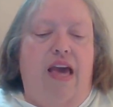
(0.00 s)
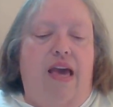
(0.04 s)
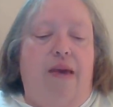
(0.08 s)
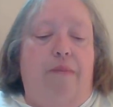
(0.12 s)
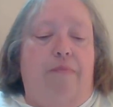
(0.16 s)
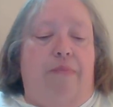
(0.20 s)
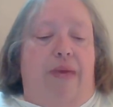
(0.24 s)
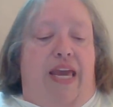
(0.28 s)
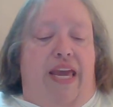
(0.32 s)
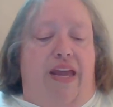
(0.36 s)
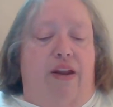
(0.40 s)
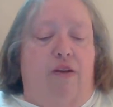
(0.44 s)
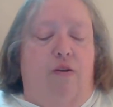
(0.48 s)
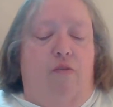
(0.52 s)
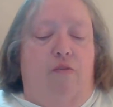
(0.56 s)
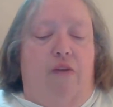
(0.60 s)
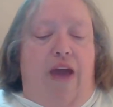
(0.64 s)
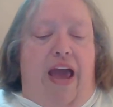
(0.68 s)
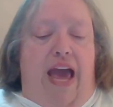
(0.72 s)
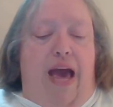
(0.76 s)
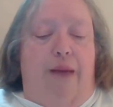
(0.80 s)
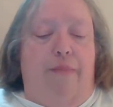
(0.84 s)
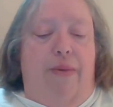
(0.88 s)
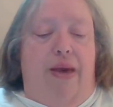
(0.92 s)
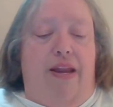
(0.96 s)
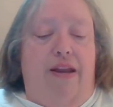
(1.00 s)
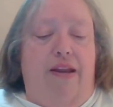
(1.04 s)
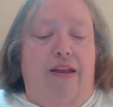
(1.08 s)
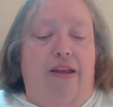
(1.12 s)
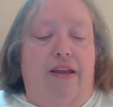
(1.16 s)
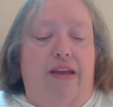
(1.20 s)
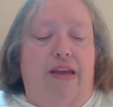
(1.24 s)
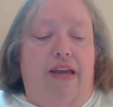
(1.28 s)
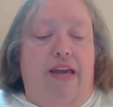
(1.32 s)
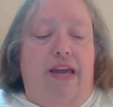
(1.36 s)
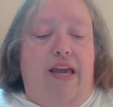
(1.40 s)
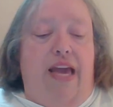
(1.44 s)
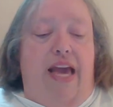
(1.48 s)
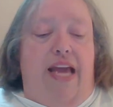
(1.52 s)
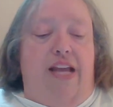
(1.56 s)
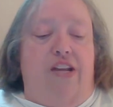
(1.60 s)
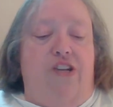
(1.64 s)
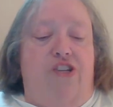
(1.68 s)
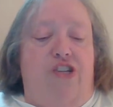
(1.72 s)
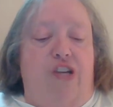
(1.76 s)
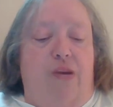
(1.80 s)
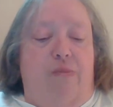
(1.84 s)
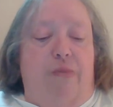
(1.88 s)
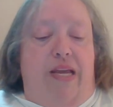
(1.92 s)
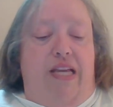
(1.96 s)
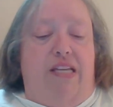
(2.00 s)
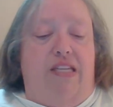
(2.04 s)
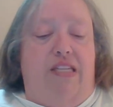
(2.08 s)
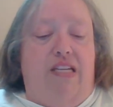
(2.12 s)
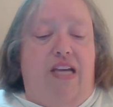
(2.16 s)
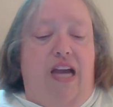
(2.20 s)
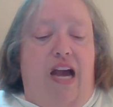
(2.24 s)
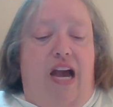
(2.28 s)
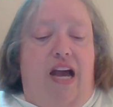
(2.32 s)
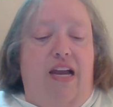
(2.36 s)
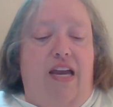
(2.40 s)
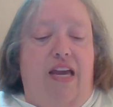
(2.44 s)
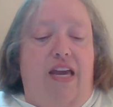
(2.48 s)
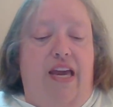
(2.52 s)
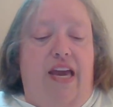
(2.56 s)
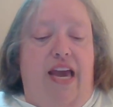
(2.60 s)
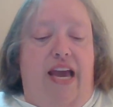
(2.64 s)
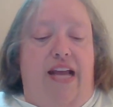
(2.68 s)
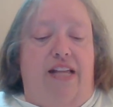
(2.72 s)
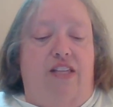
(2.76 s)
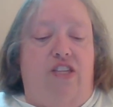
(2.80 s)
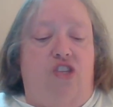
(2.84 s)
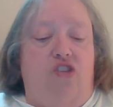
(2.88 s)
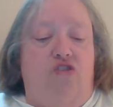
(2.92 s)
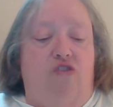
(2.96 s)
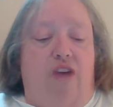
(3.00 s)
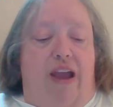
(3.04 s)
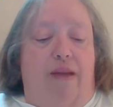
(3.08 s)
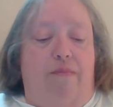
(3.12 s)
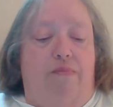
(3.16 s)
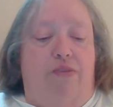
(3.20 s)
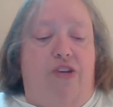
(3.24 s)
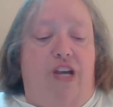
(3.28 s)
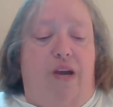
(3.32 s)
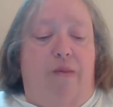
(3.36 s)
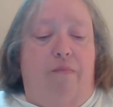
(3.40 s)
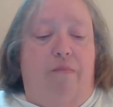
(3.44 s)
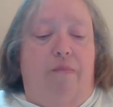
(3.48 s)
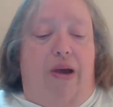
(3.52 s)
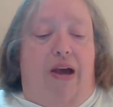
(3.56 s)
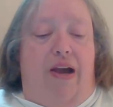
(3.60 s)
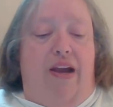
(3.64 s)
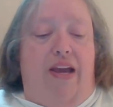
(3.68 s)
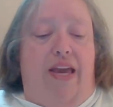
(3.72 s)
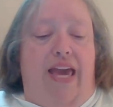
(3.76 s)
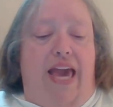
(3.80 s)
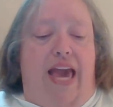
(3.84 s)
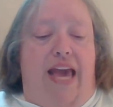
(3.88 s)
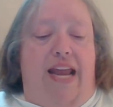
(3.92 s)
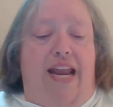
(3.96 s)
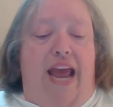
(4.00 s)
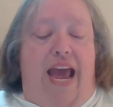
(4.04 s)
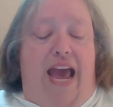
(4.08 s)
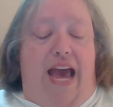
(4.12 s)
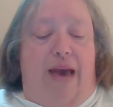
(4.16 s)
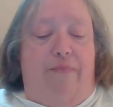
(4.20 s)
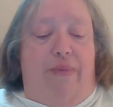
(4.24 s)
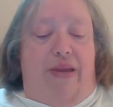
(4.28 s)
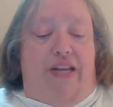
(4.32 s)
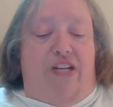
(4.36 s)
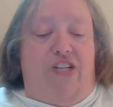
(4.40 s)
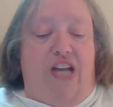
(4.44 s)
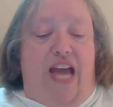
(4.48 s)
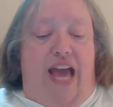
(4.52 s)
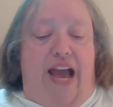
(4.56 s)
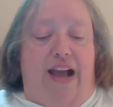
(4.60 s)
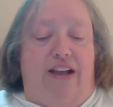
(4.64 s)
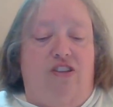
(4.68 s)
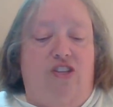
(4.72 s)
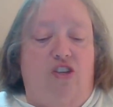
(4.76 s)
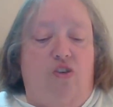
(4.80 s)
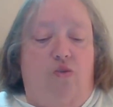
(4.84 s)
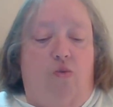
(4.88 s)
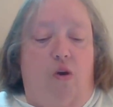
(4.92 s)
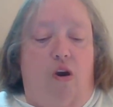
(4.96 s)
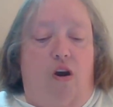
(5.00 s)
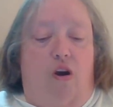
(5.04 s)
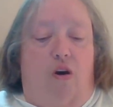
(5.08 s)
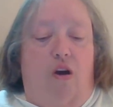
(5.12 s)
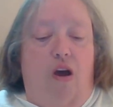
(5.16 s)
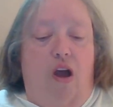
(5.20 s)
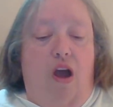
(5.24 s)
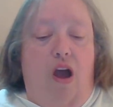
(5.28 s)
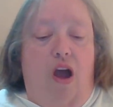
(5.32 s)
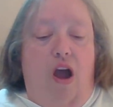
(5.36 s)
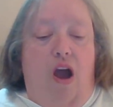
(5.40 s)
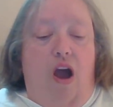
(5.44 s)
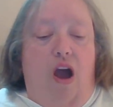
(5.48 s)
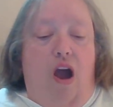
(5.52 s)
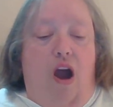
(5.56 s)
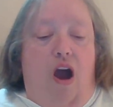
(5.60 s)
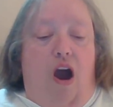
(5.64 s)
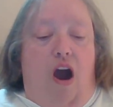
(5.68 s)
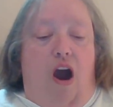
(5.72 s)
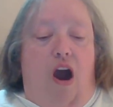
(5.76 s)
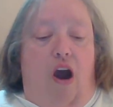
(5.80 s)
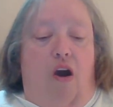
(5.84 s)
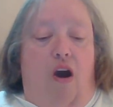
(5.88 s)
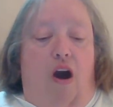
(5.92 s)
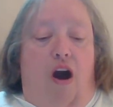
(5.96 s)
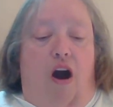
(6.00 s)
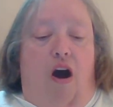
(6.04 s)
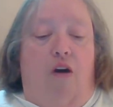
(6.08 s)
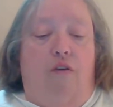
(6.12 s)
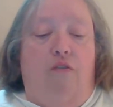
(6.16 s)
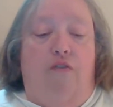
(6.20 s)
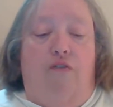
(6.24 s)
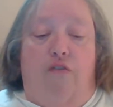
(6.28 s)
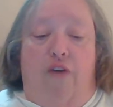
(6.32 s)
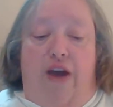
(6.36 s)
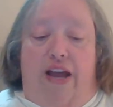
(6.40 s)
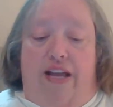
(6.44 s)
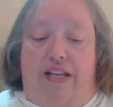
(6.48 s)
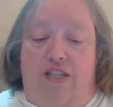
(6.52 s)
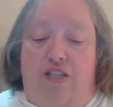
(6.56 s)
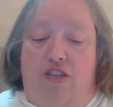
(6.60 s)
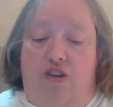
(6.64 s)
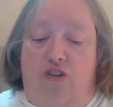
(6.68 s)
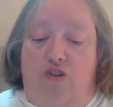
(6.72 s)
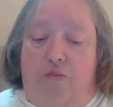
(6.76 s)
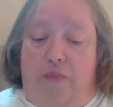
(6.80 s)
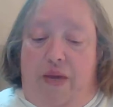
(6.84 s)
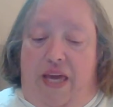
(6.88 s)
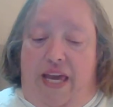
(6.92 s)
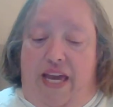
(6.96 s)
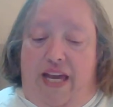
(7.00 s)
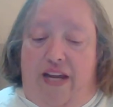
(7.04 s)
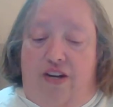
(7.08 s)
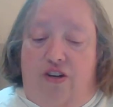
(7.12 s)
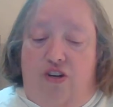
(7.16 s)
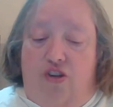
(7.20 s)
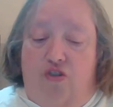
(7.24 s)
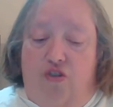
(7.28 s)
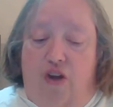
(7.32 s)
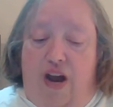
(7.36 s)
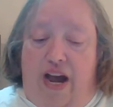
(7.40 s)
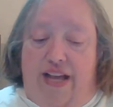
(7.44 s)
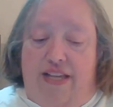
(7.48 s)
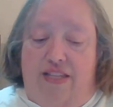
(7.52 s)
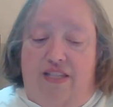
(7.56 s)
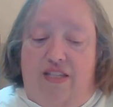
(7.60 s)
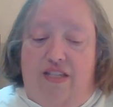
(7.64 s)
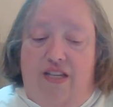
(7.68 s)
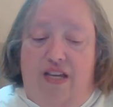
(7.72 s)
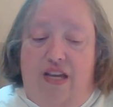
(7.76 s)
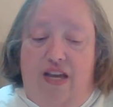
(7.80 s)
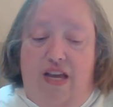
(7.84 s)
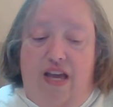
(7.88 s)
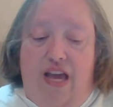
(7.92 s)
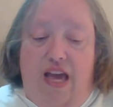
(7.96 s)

Peter Rabbit and Jimmy Skunk and Striped Chipmunk and Happy Jack Squirrel are all friends whom he can trust.